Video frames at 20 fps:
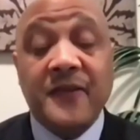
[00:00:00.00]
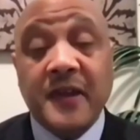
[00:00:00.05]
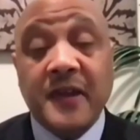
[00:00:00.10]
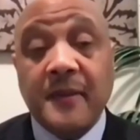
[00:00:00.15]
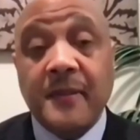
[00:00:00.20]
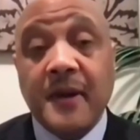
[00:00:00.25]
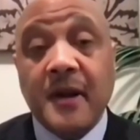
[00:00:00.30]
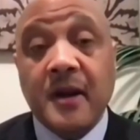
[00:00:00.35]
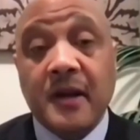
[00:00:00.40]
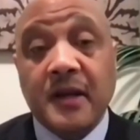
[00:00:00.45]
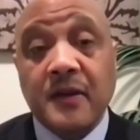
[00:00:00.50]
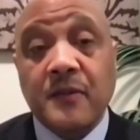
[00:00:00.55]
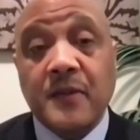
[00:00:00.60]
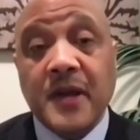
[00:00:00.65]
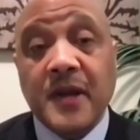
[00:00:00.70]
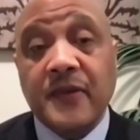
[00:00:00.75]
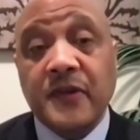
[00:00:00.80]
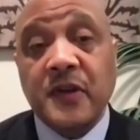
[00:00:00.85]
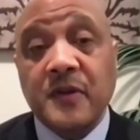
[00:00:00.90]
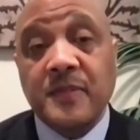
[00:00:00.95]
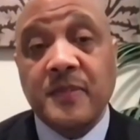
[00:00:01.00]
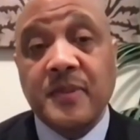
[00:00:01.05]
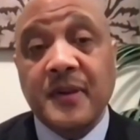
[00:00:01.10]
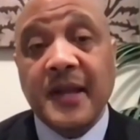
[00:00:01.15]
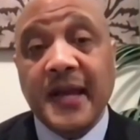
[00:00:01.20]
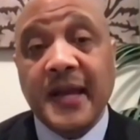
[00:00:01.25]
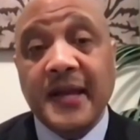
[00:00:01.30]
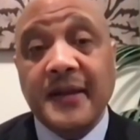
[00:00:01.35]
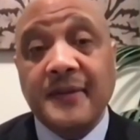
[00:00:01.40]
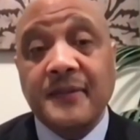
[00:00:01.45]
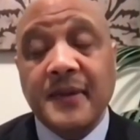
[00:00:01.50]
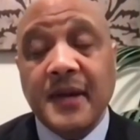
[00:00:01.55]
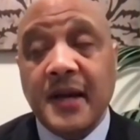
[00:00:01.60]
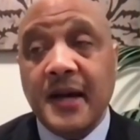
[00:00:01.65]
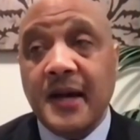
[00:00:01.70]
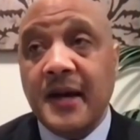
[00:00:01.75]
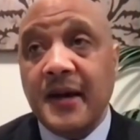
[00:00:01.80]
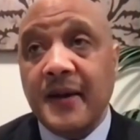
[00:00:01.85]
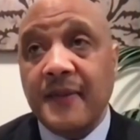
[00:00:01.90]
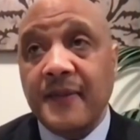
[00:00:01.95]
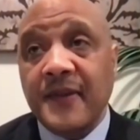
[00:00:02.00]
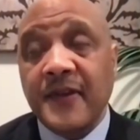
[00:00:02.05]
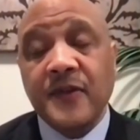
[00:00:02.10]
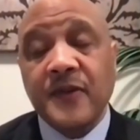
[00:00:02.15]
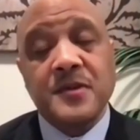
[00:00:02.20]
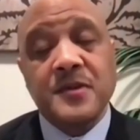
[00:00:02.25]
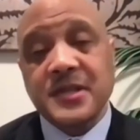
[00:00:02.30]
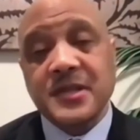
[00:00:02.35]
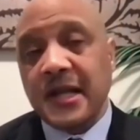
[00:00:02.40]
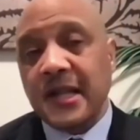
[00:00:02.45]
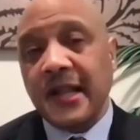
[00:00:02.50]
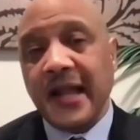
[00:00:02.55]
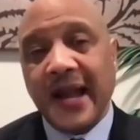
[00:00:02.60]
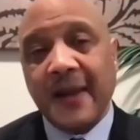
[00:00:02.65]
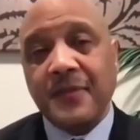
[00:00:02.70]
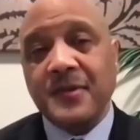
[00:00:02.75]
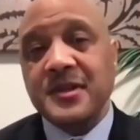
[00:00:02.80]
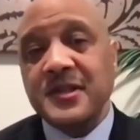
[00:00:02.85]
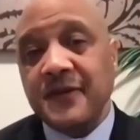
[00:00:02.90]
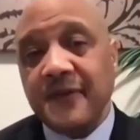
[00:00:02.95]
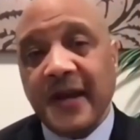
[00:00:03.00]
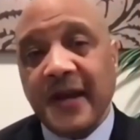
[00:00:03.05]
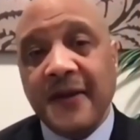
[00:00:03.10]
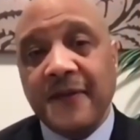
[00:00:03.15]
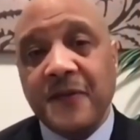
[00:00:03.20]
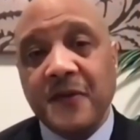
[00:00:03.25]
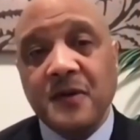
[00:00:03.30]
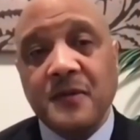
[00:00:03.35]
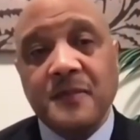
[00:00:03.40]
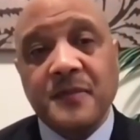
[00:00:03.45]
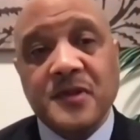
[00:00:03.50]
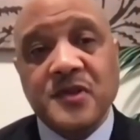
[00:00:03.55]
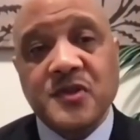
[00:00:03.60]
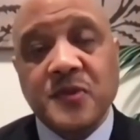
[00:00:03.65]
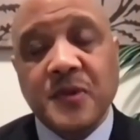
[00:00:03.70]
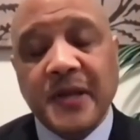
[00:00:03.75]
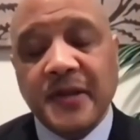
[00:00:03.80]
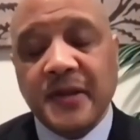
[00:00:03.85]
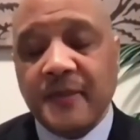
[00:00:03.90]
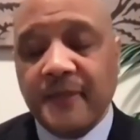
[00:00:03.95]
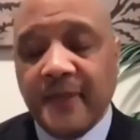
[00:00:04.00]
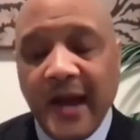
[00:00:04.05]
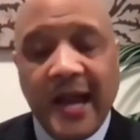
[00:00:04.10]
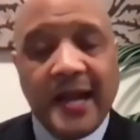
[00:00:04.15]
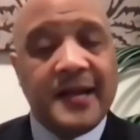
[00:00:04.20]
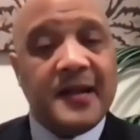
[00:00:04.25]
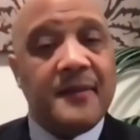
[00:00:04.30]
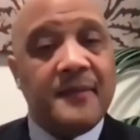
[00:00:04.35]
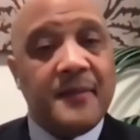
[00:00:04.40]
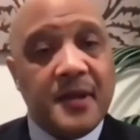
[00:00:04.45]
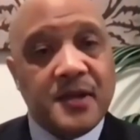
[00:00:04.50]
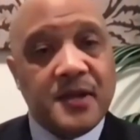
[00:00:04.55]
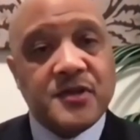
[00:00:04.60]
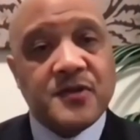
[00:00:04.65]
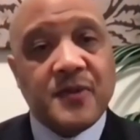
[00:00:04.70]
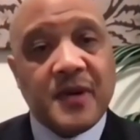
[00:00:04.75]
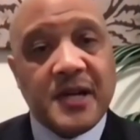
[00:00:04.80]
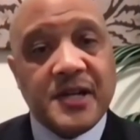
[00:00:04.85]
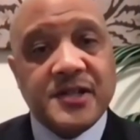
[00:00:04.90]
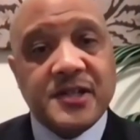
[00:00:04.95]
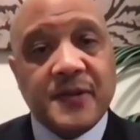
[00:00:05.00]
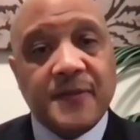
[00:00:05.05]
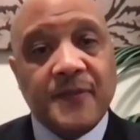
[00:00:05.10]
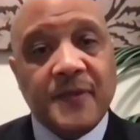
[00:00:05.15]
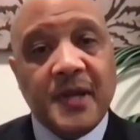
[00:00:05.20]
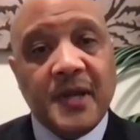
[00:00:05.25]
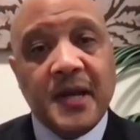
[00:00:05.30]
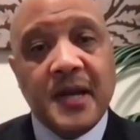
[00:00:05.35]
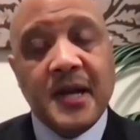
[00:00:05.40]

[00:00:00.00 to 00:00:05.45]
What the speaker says: American Rescue Plan. This was a collaborative effort between the Biden administration,